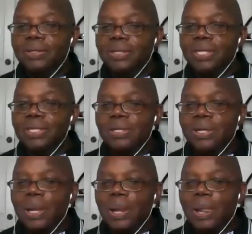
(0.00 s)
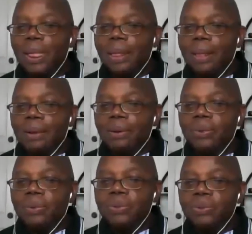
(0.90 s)
I don't think so.
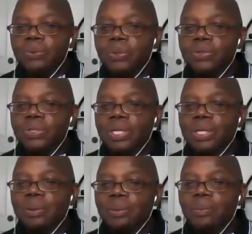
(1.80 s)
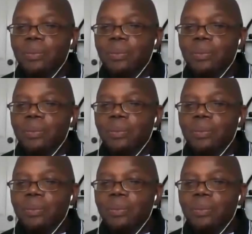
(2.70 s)
We'll see.